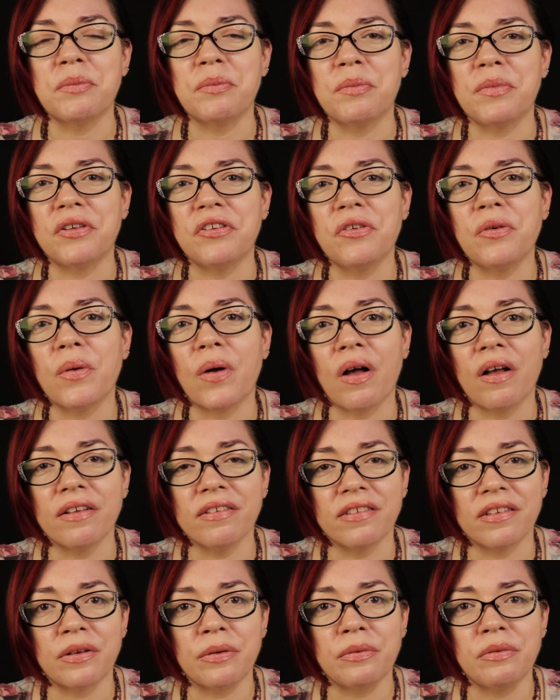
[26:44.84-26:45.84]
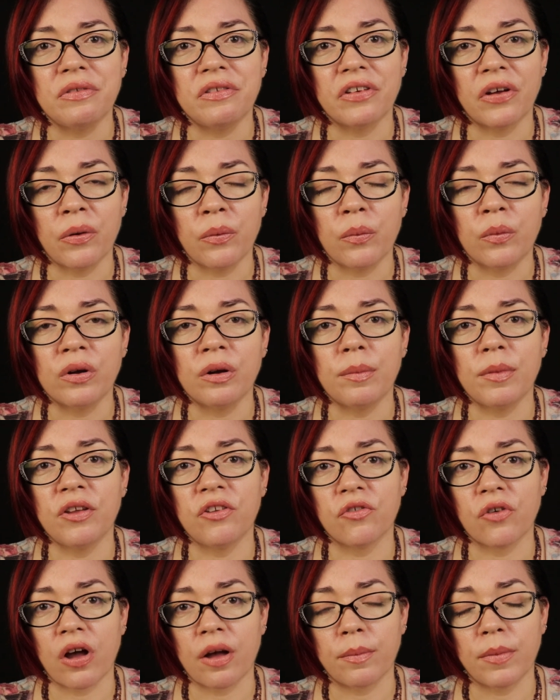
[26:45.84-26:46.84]
But you also don't want to be
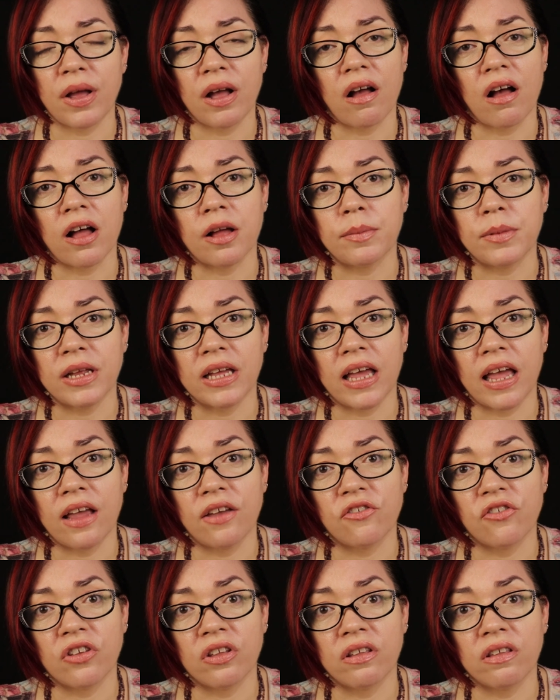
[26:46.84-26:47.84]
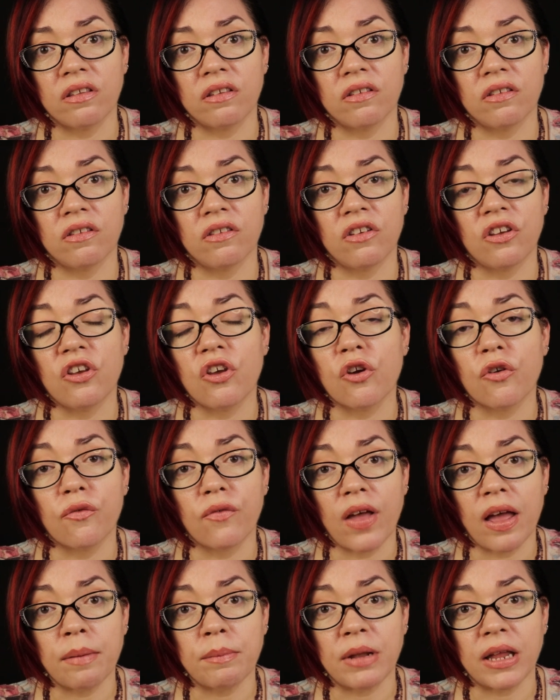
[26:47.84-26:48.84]
dropping obligations to your
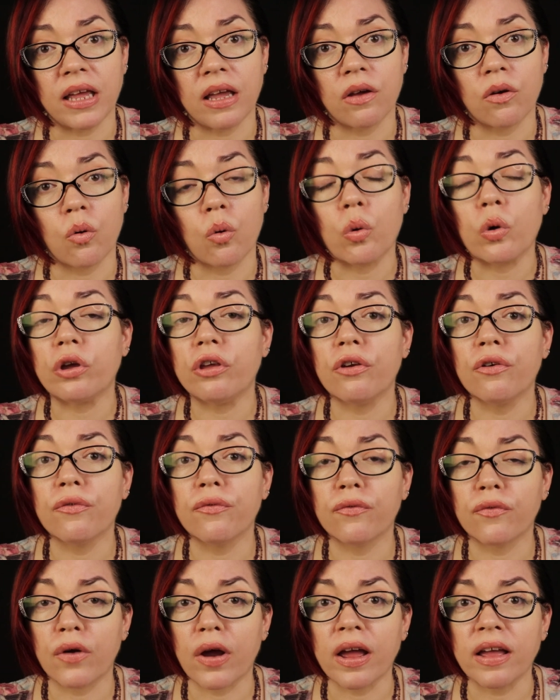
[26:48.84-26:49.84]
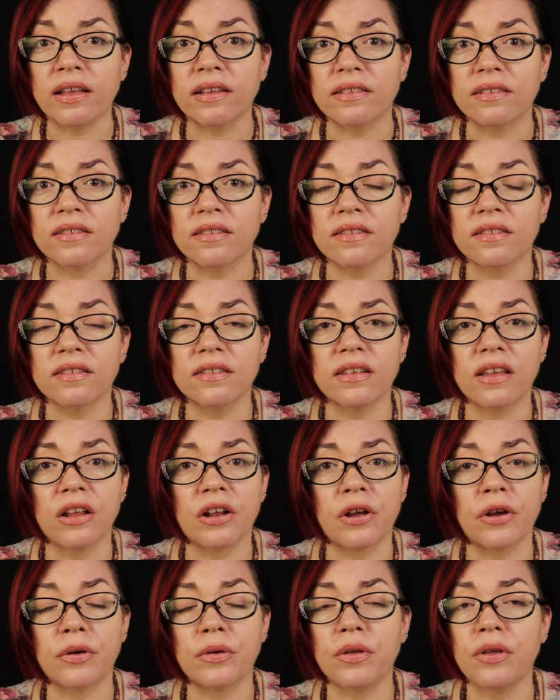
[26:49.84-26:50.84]
family or your friends.
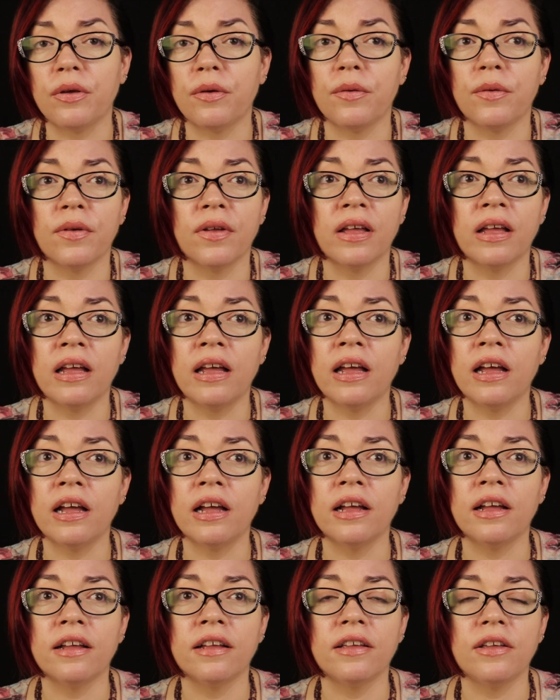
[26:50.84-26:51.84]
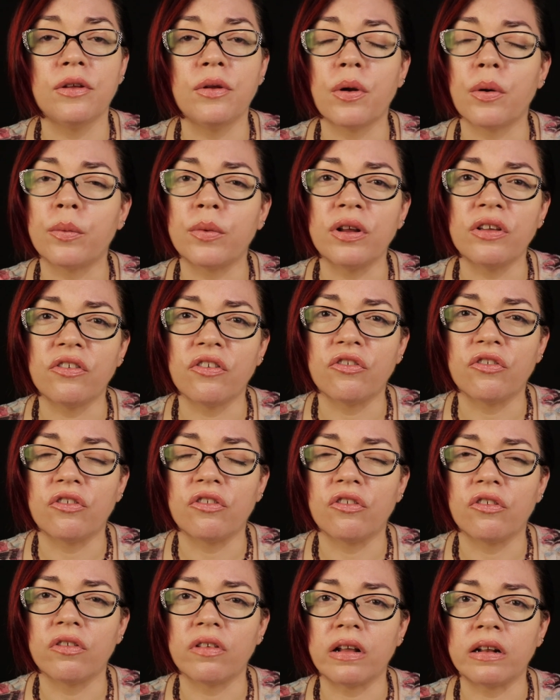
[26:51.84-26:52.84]
You don't want to
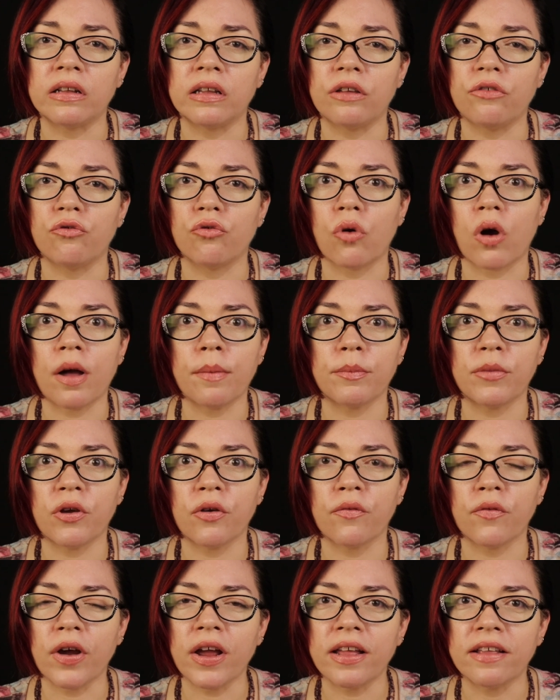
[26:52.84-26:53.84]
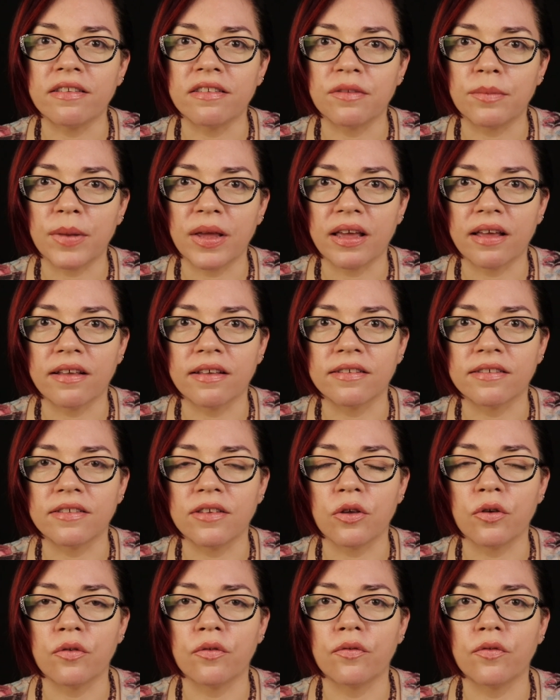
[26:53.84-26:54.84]
just suddenly drop your friends because
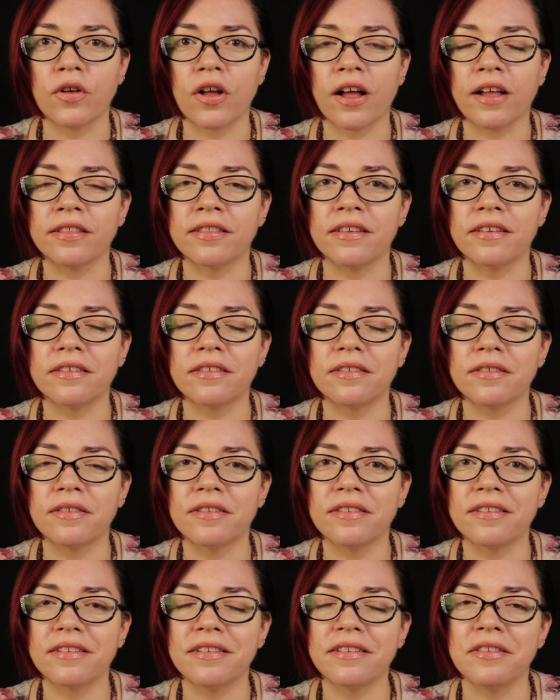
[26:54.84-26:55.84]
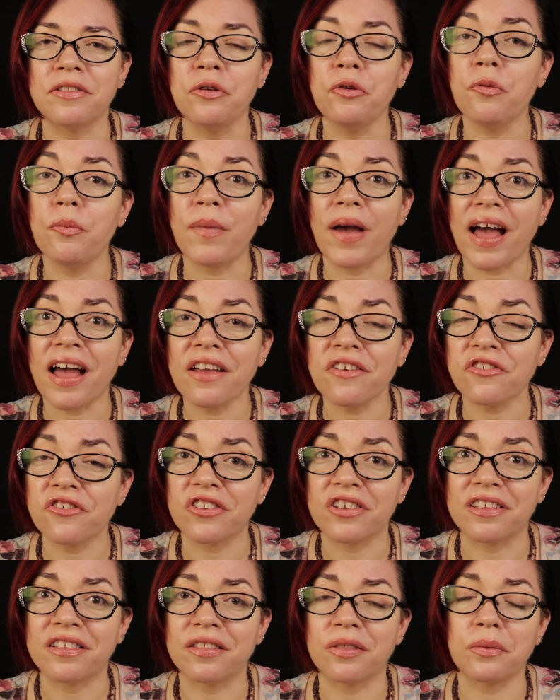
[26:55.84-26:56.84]
you've got this new
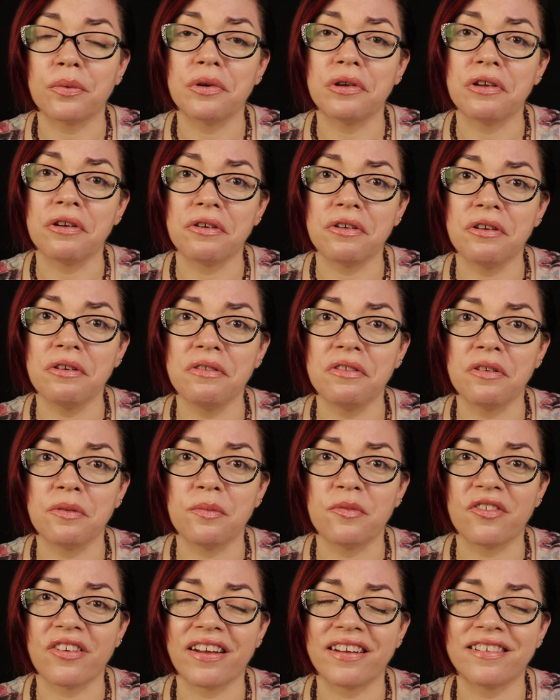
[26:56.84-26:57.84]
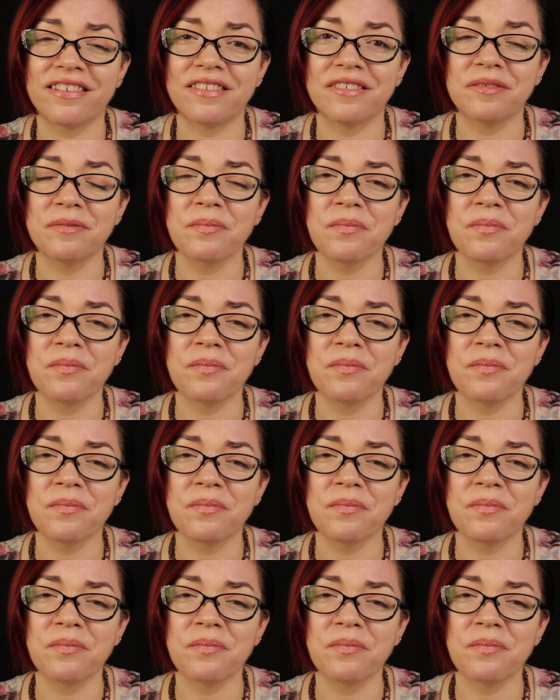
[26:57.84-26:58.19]
passion through your YouTube channel.